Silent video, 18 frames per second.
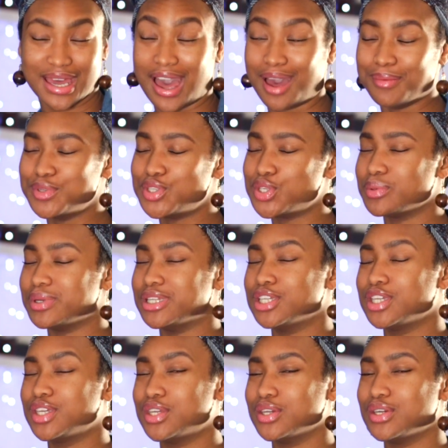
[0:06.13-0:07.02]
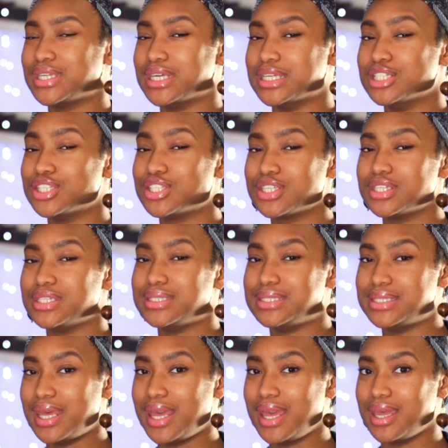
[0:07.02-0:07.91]
I'm doing good, and
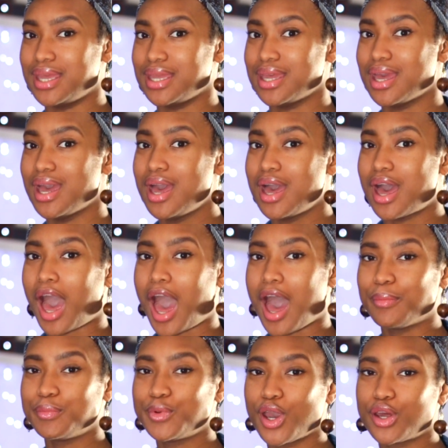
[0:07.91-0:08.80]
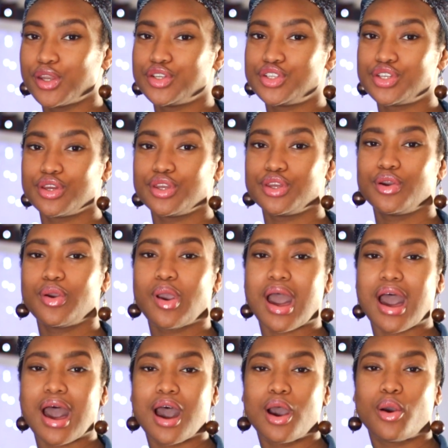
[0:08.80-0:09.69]
today I'm gonna show you
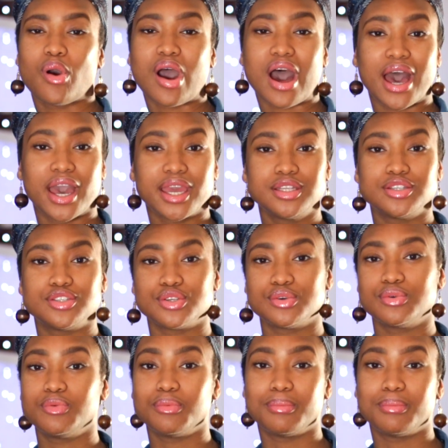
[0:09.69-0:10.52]
how I do